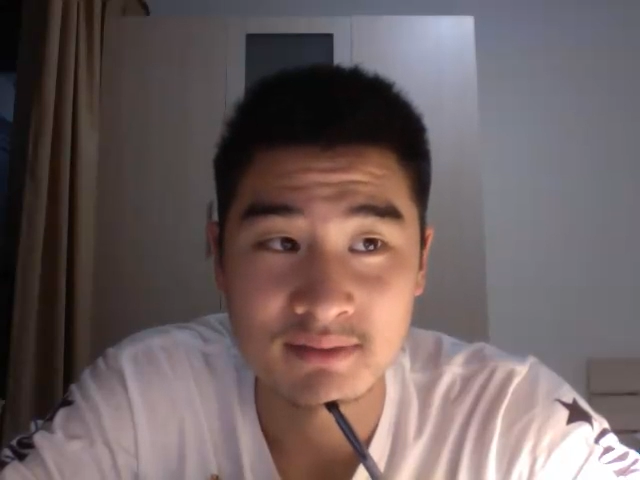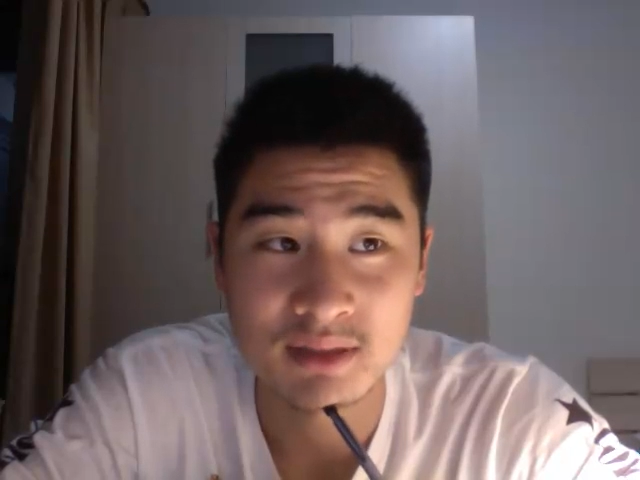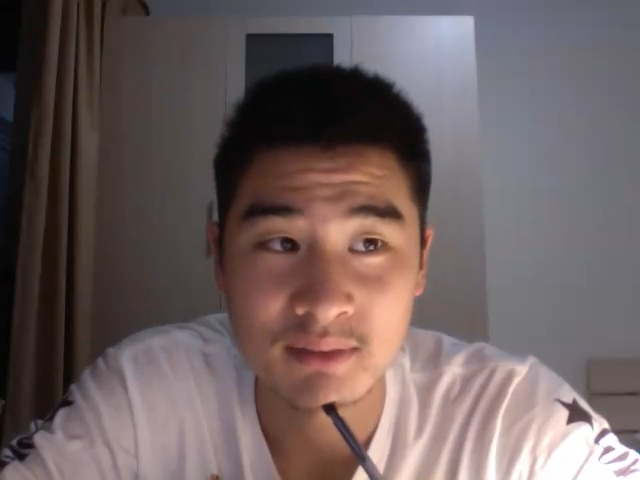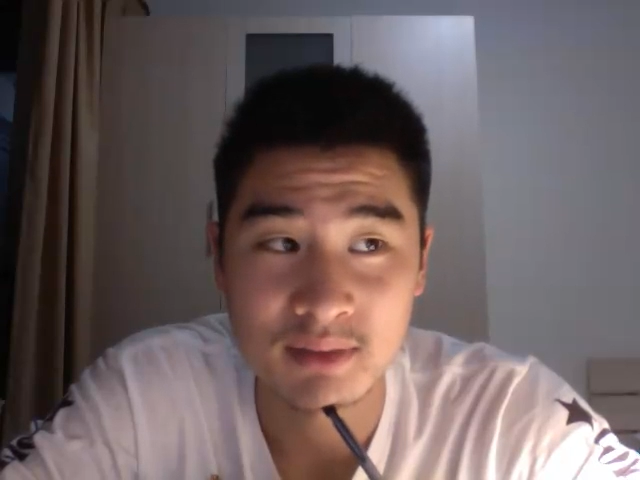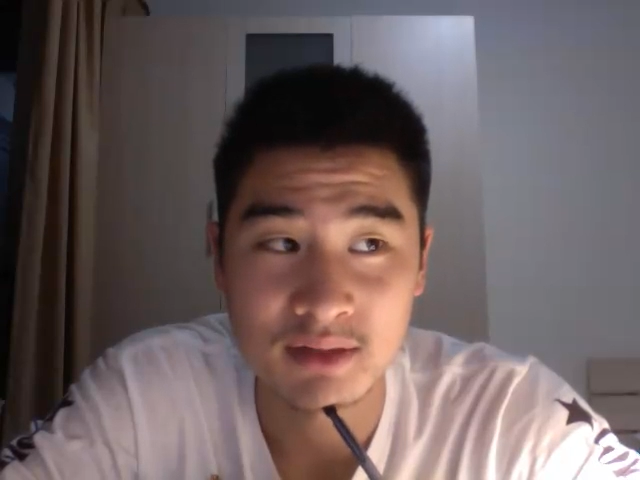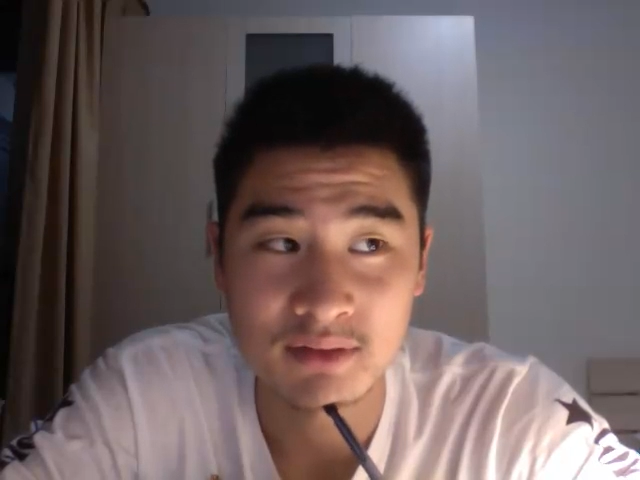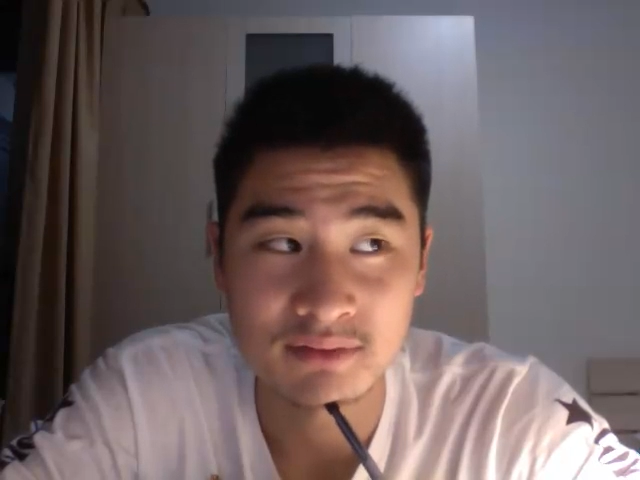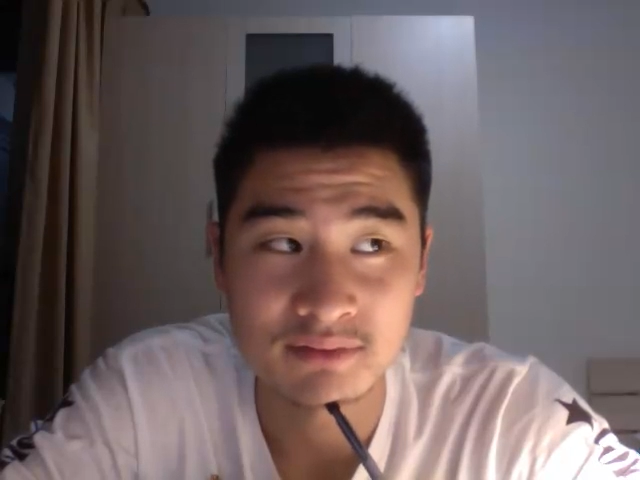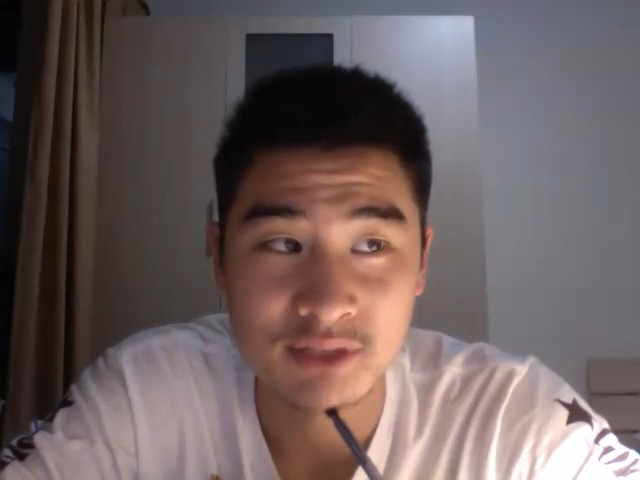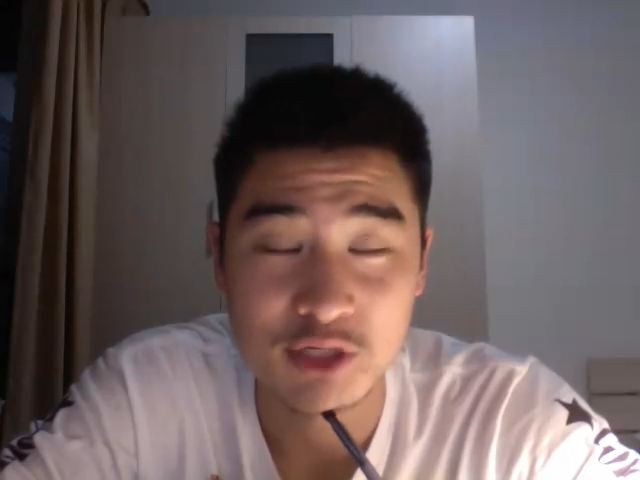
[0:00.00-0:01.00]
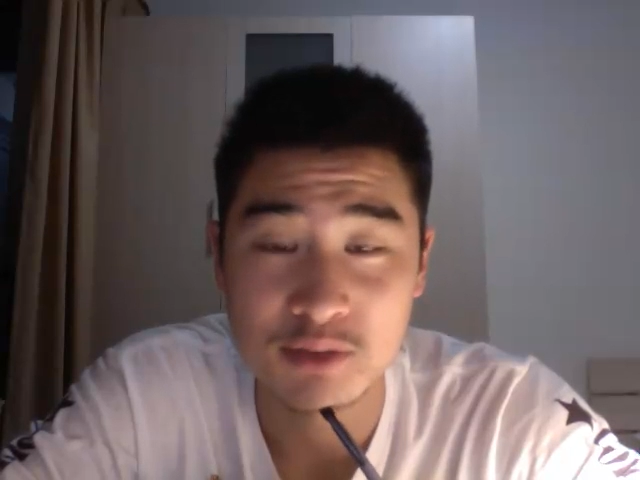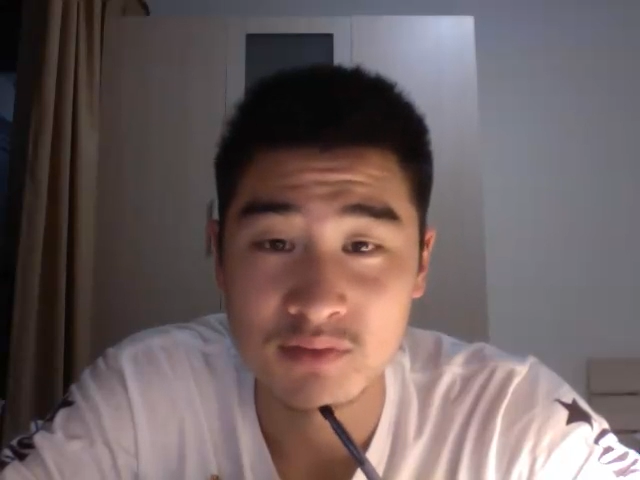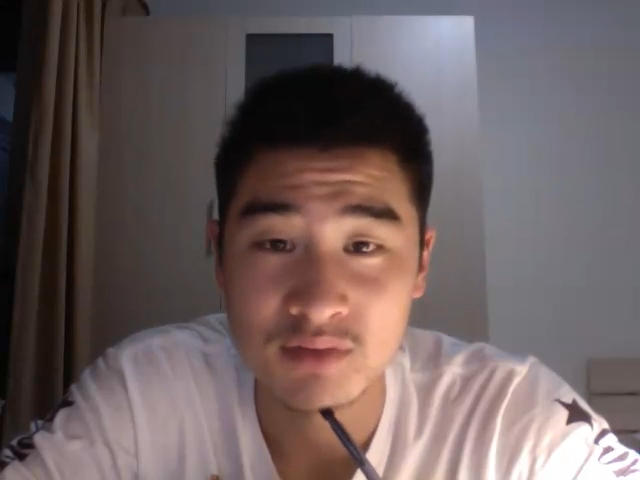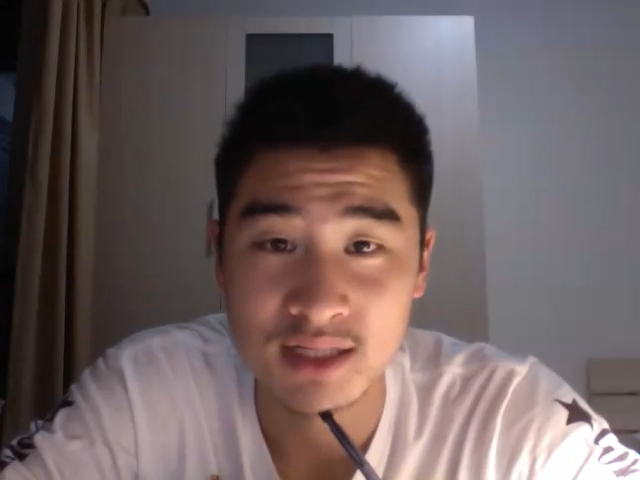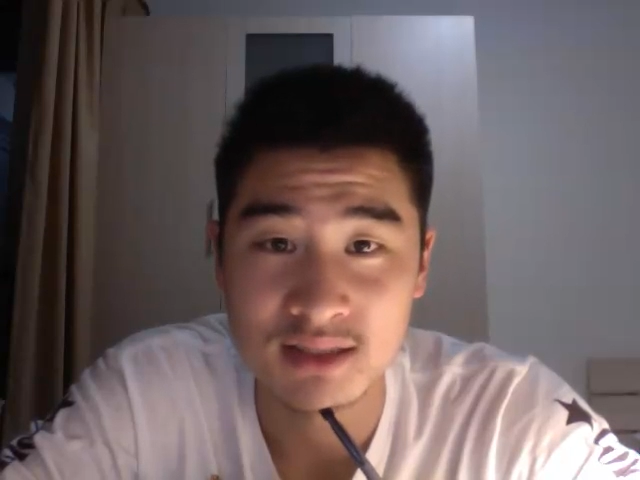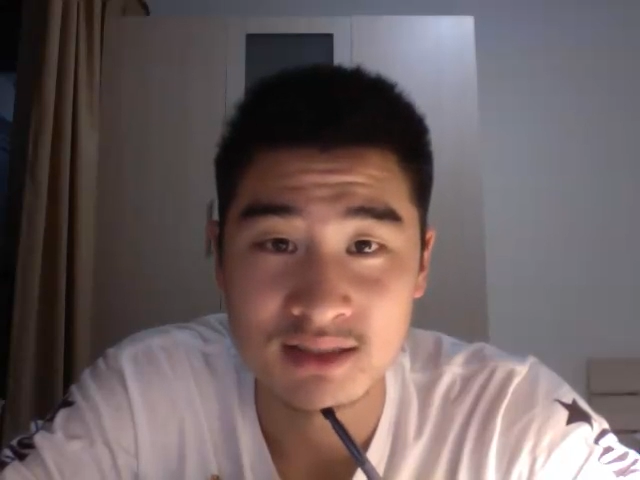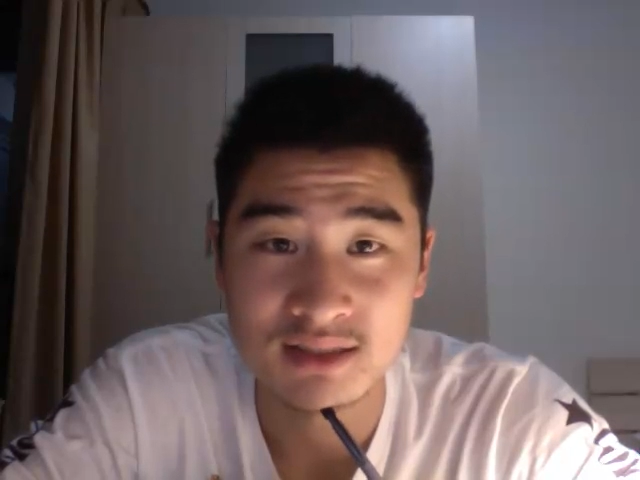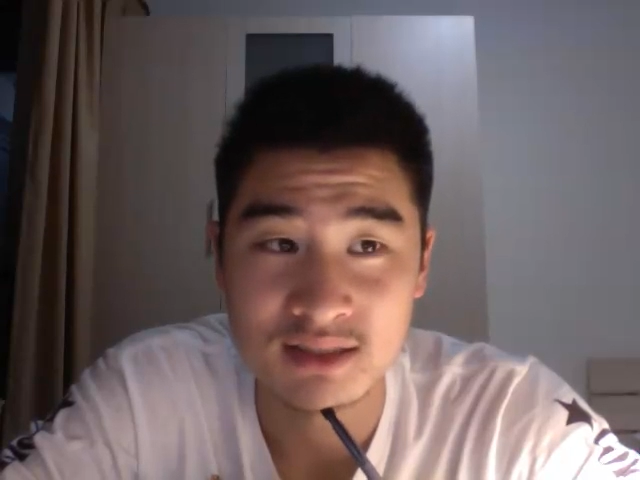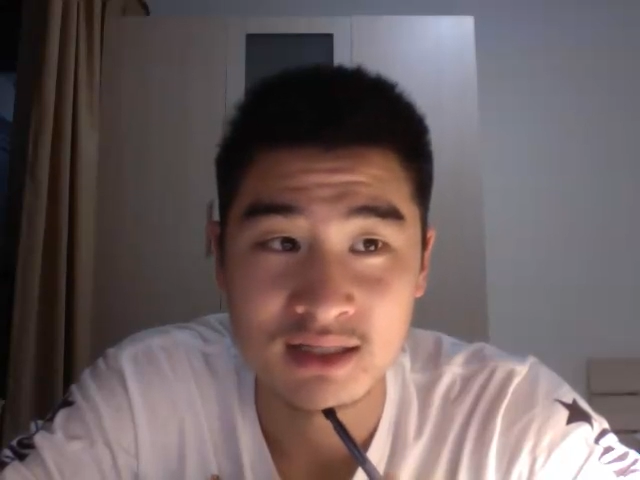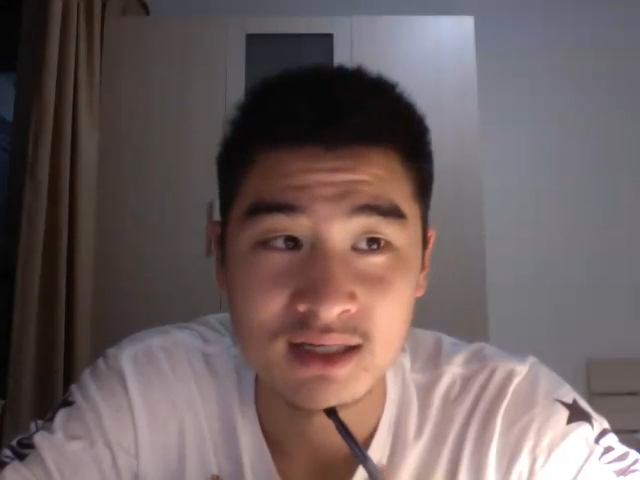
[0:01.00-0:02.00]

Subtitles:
about human rights,